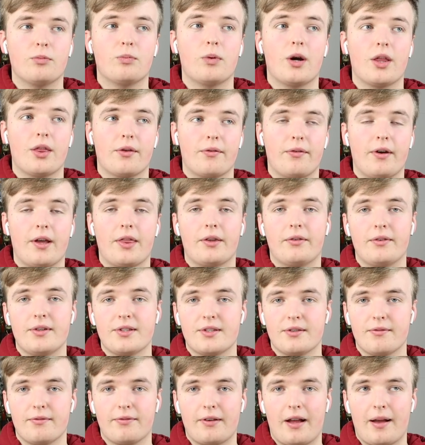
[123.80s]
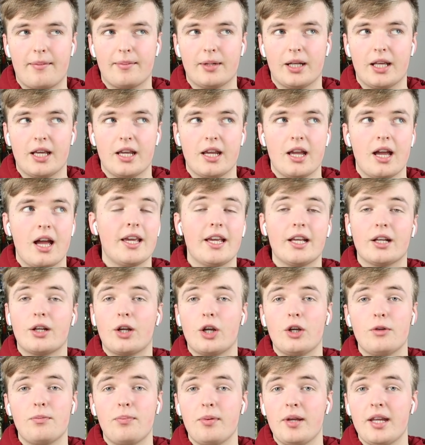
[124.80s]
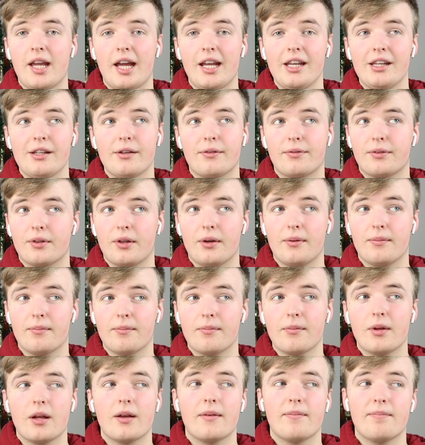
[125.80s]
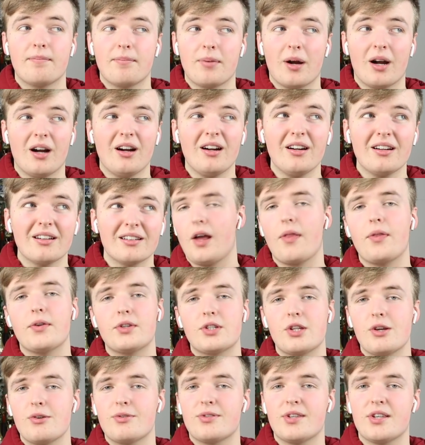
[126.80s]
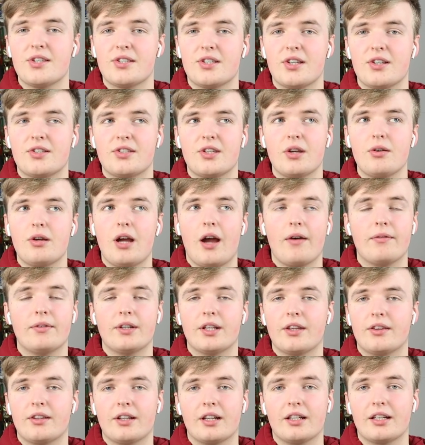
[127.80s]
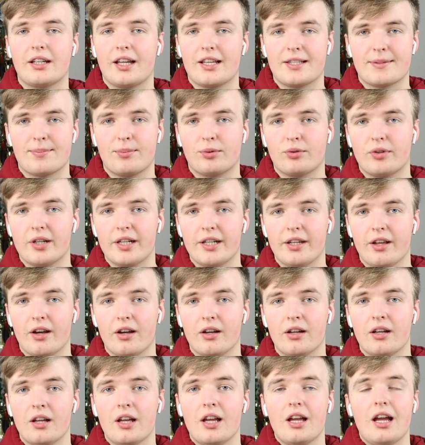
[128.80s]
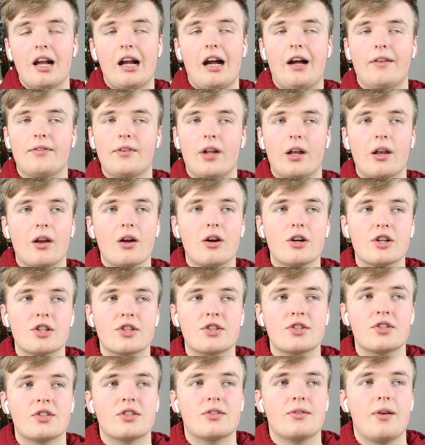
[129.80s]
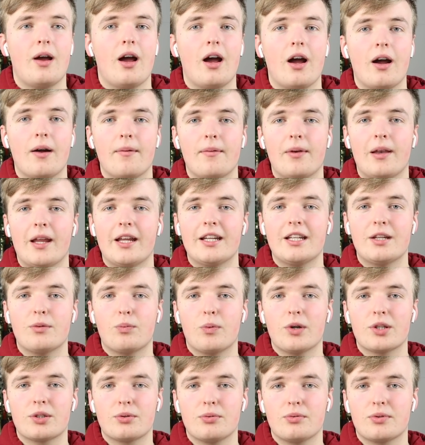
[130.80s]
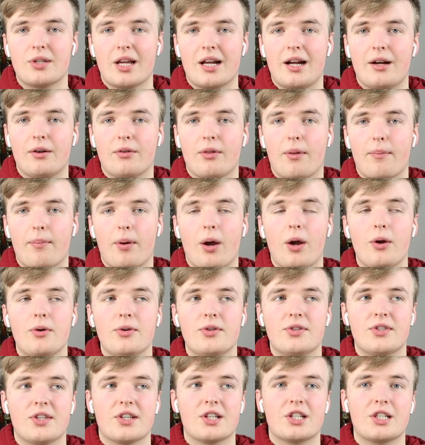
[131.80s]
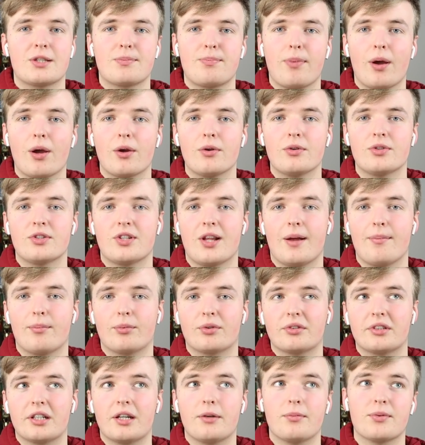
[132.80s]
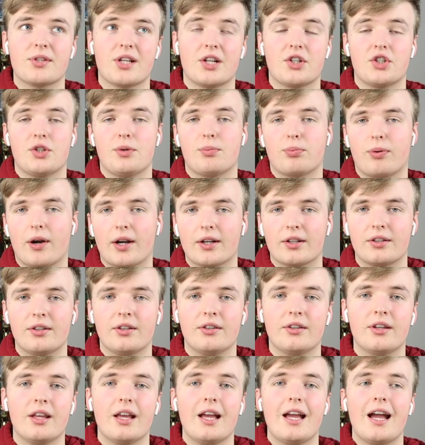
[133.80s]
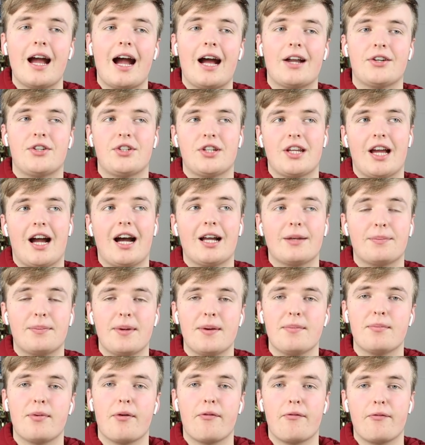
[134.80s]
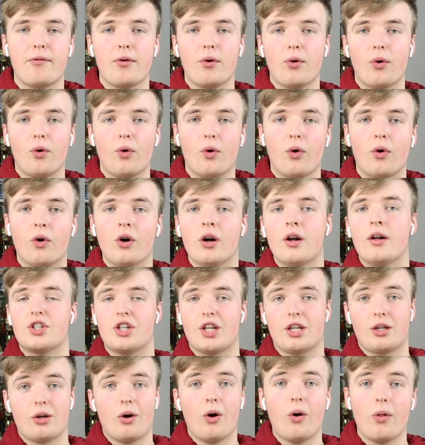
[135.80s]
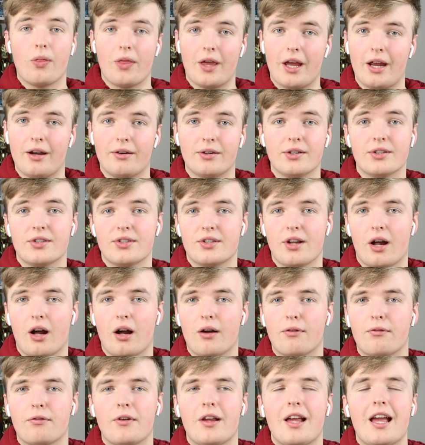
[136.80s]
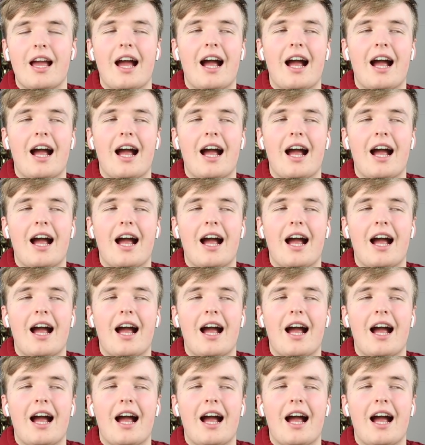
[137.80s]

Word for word: were the Featherington family. It could be any of them, but the other two sisters don't have anything against Marina, and the last um, lady Whistledown post, exposed that Marina was actually pregnant and she had been before she got there and stuff.